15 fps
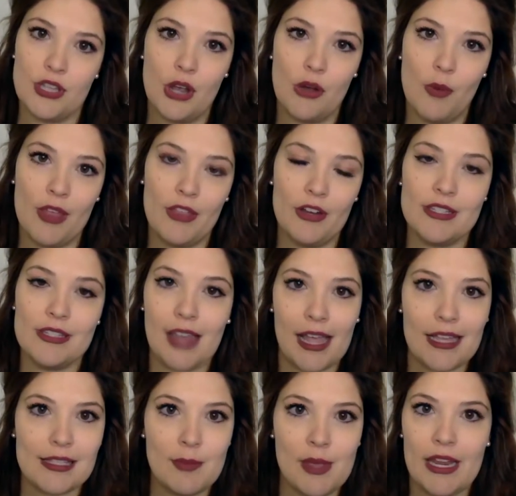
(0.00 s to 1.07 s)
So whether it's
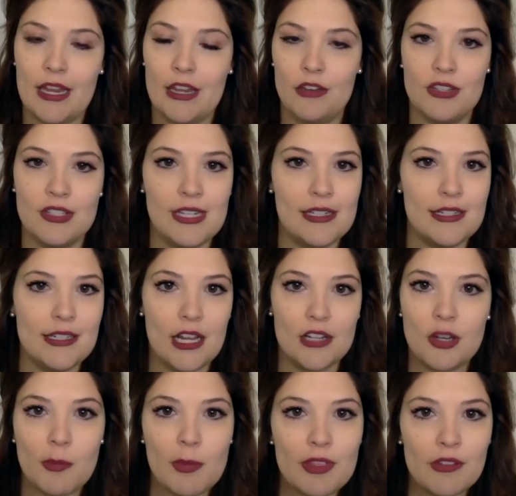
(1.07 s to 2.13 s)
last minute, you just need to
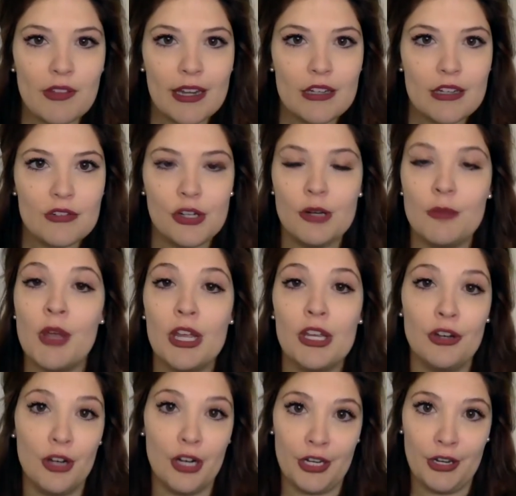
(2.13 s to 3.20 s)
touch up in the ladies' room,
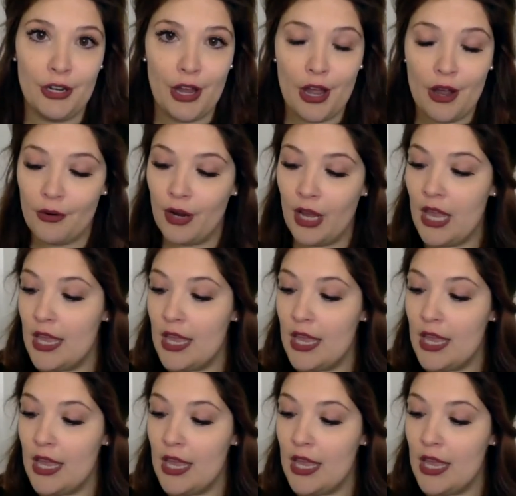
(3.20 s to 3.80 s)
you're good to go.